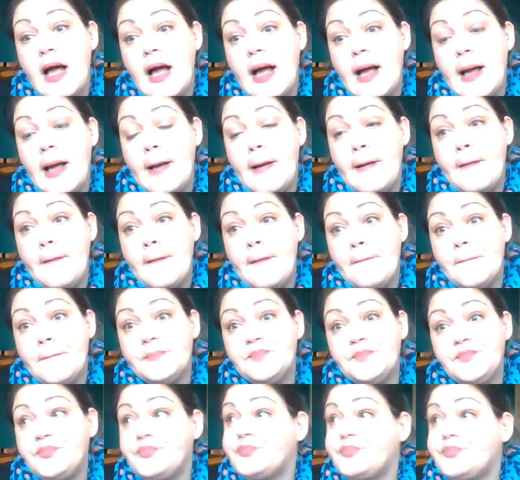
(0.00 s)

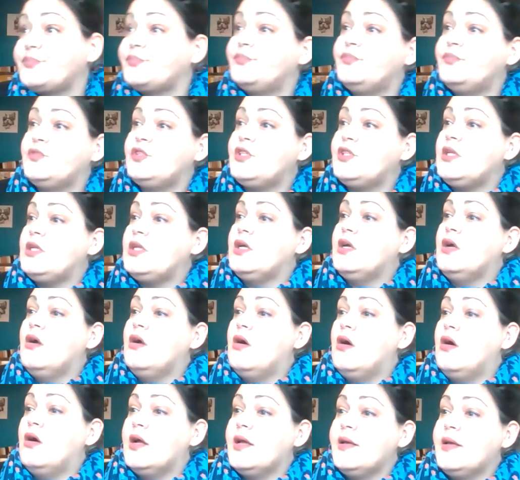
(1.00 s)
I'm
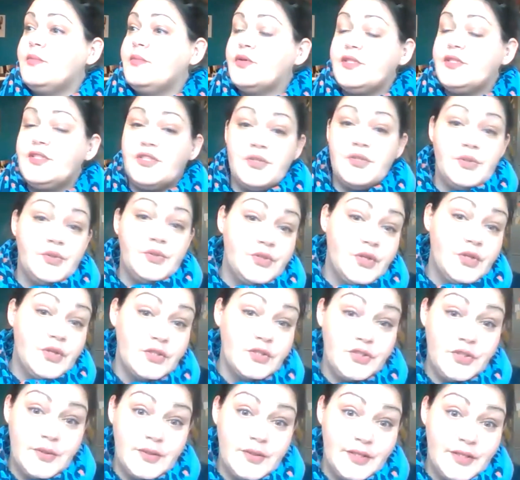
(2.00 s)
going to
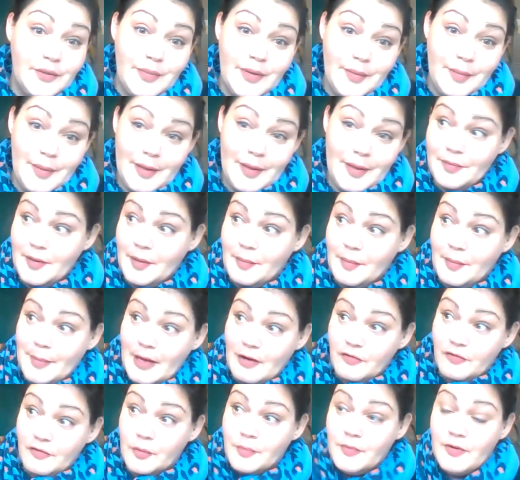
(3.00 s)
talk to you a little bit about the
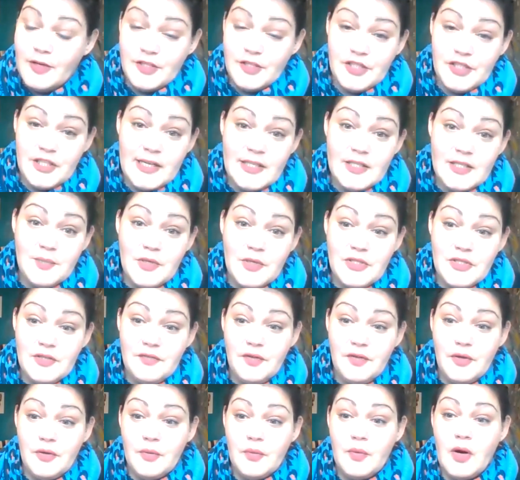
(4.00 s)
Balfour Project. Most
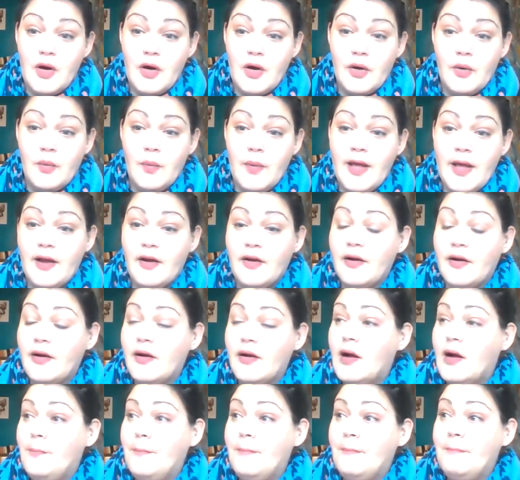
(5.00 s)
of you are aware
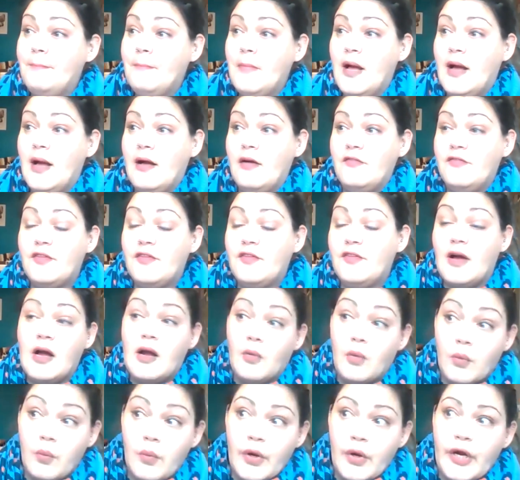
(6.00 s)
of
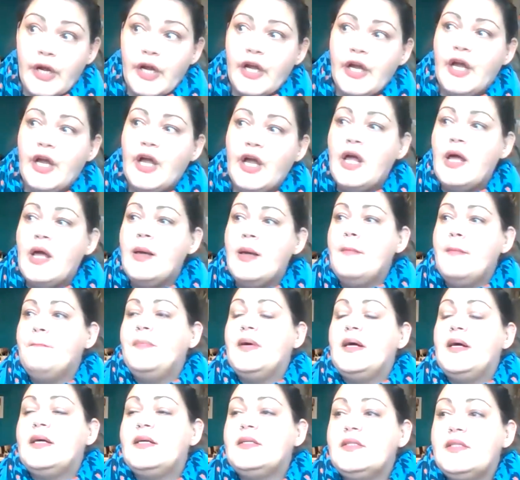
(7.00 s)
our work,
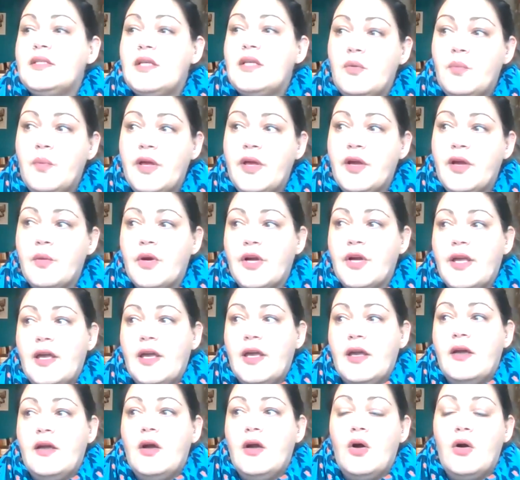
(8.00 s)
but we are
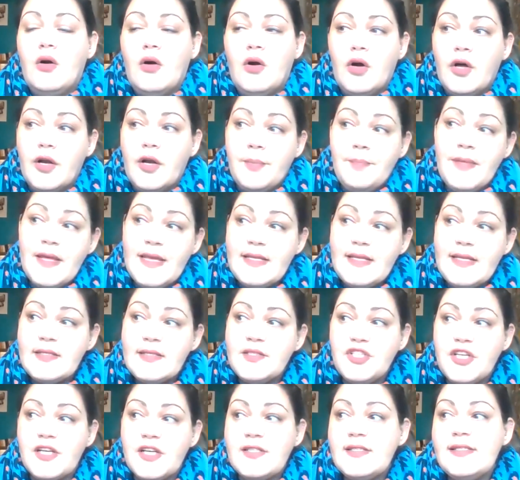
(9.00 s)
working on peace,
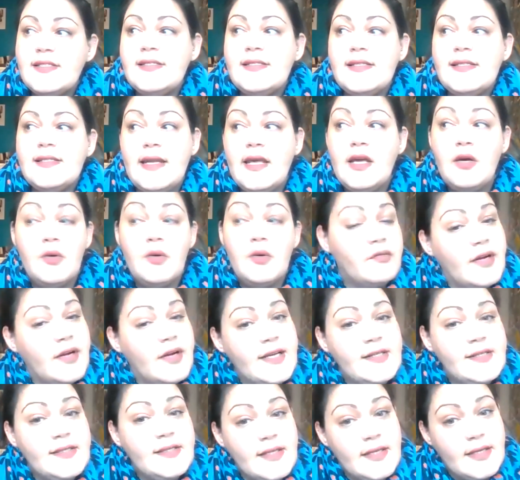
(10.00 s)
justice, and equal
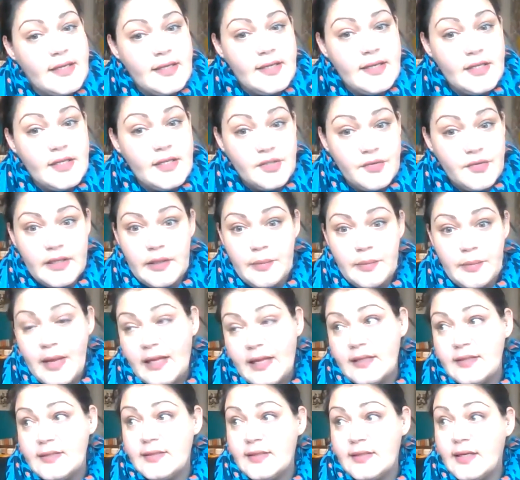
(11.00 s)
rights in Israel and
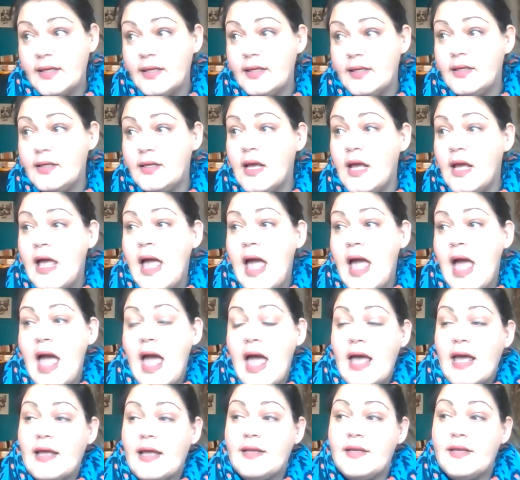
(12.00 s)
Palestine.
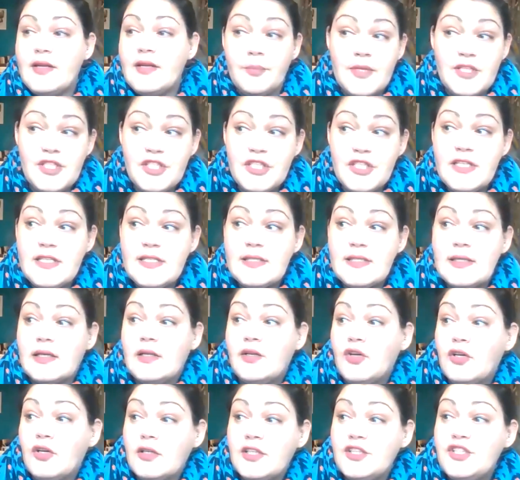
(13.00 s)
And our mission is
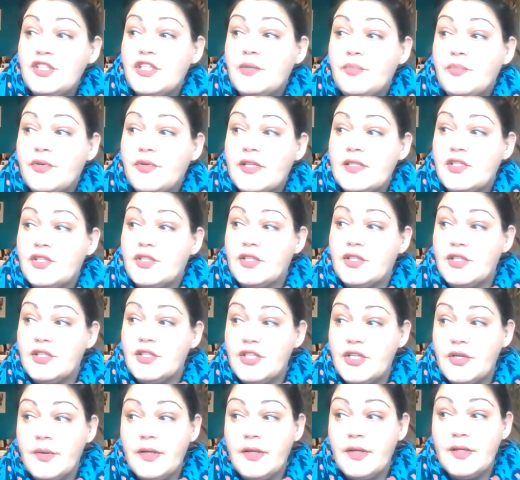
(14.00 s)
acknowledging Britain's
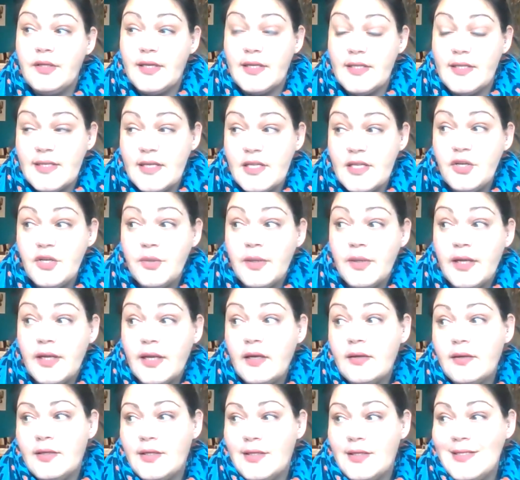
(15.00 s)

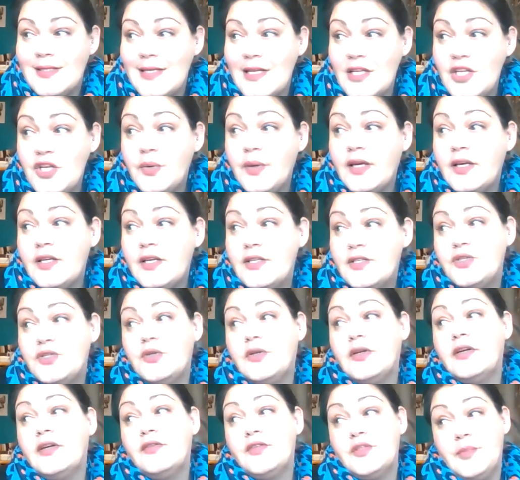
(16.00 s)
continuing
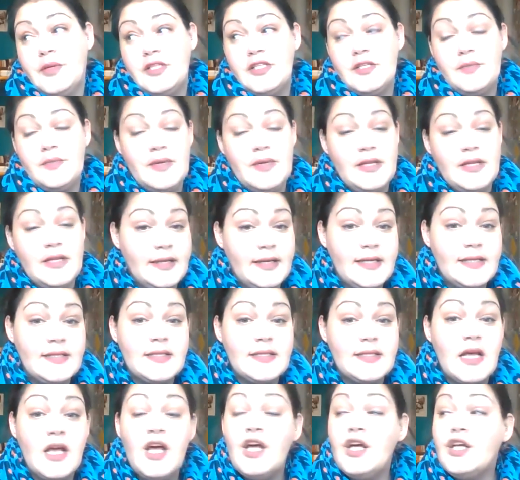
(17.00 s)
historic
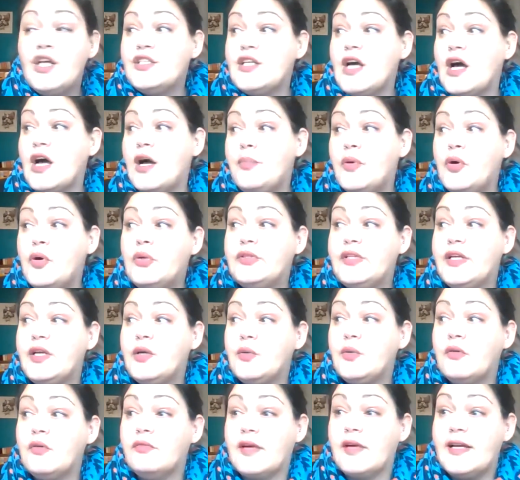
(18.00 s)
responsibilities to uphold
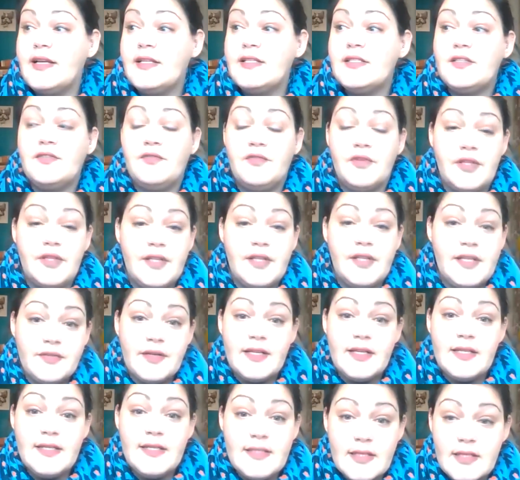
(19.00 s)
equal rights for the
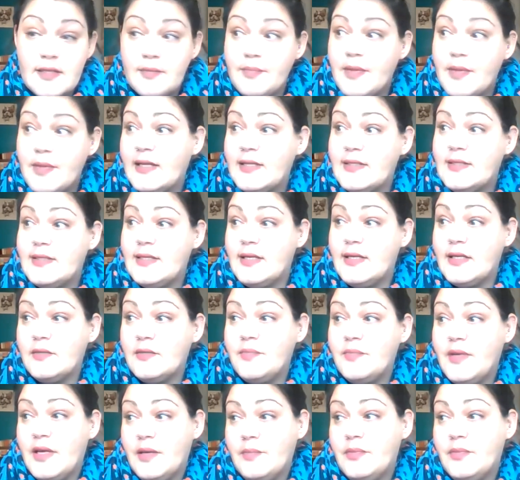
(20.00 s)
Israelis and the
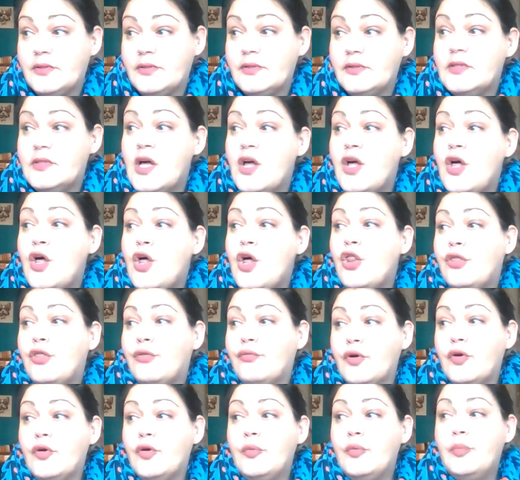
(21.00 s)
Palestinian people
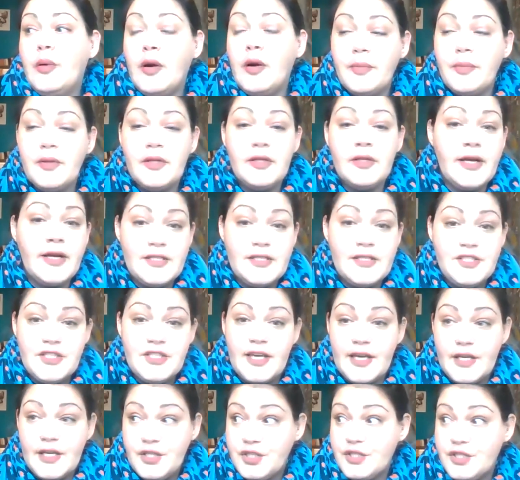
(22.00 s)
through popular
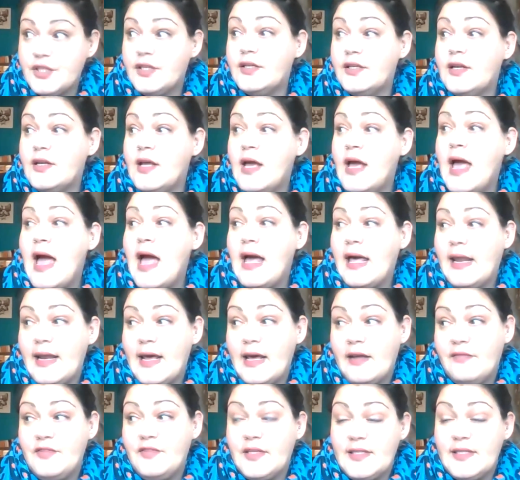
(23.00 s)
education and
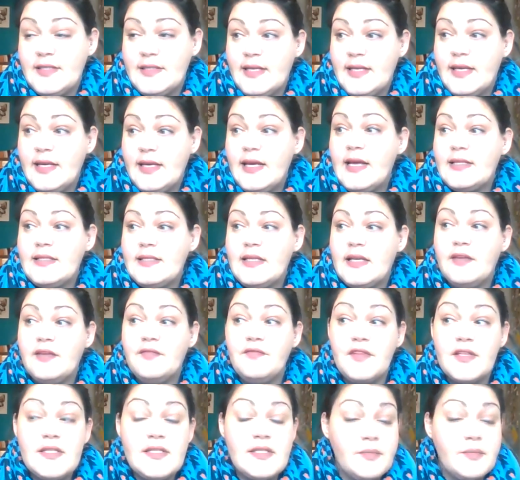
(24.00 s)
advocacy, and to
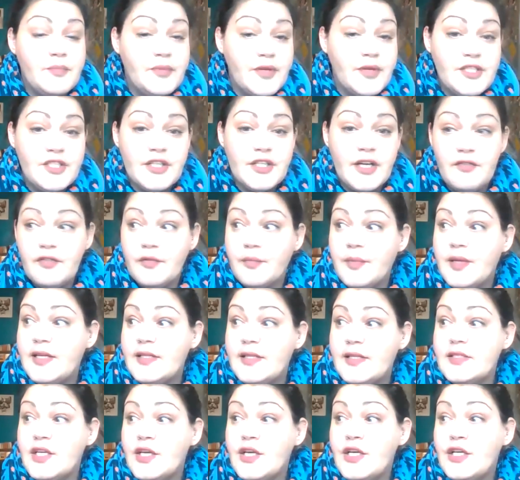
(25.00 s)
convince the British
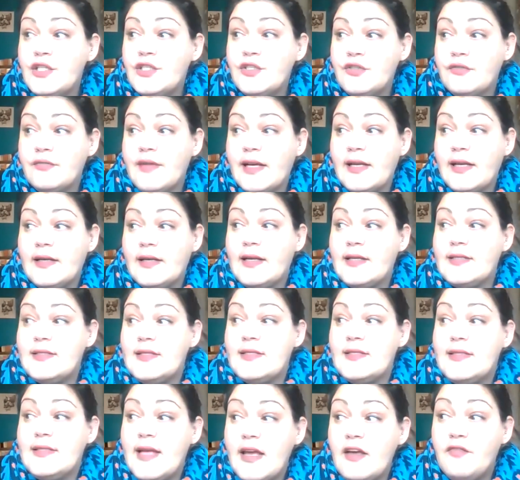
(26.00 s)
government to recognize the
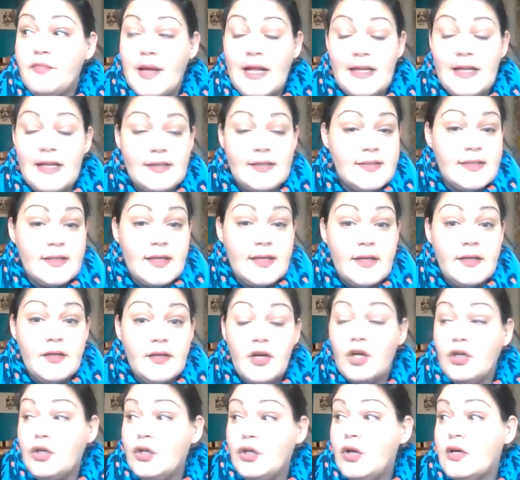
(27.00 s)
state of Palestine
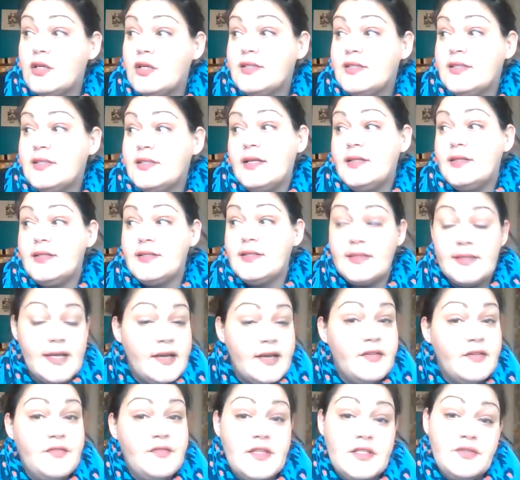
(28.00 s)
alongside the
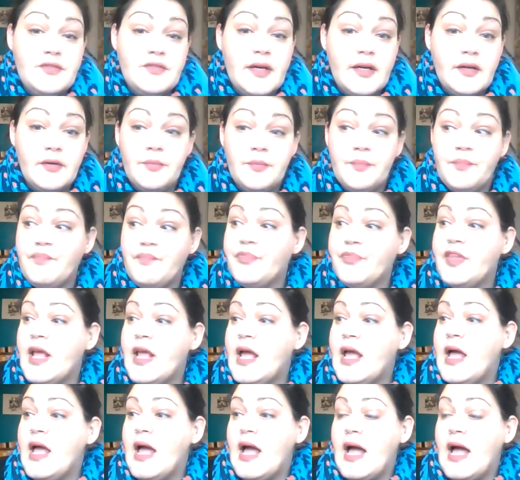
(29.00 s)
state of Israel.
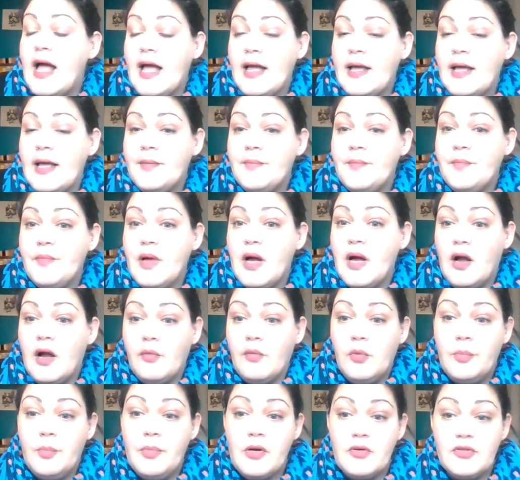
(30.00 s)
I
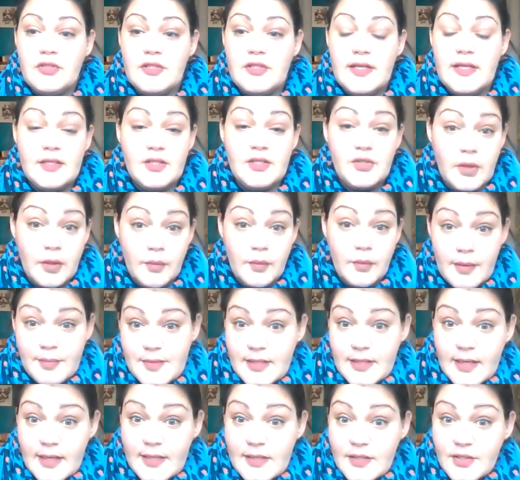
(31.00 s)
will post links to our
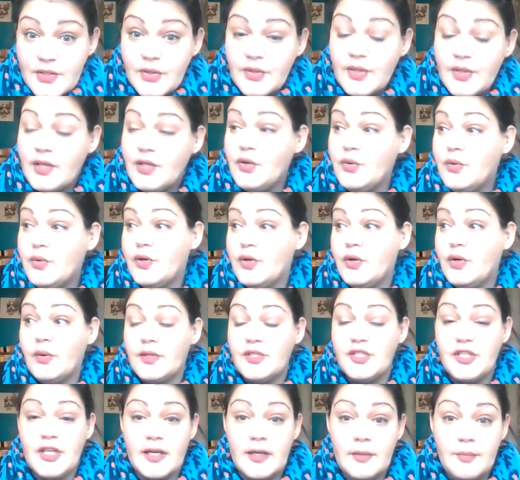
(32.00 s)
website so that you can go
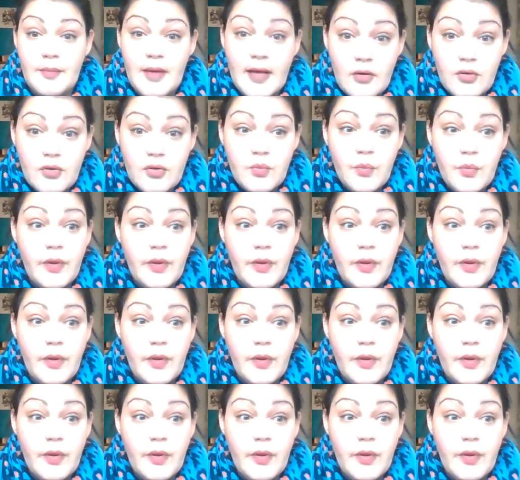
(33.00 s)
and check them out.